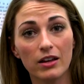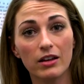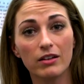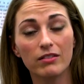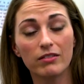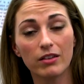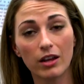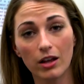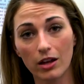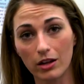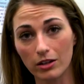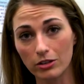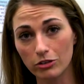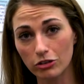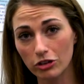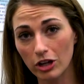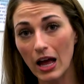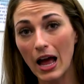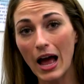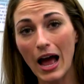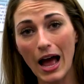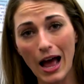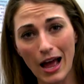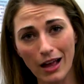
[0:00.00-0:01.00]
touch
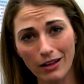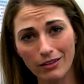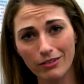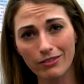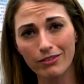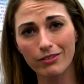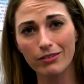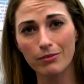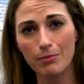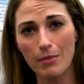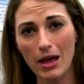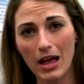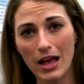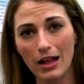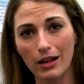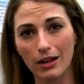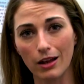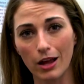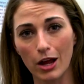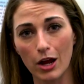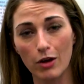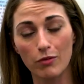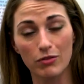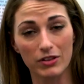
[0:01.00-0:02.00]
and
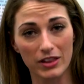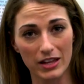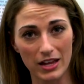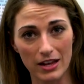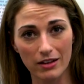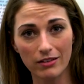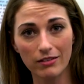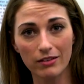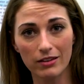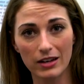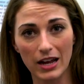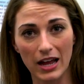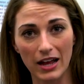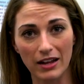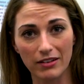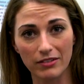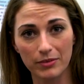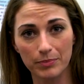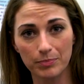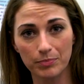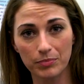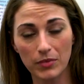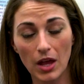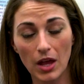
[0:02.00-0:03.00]
smell over the internet.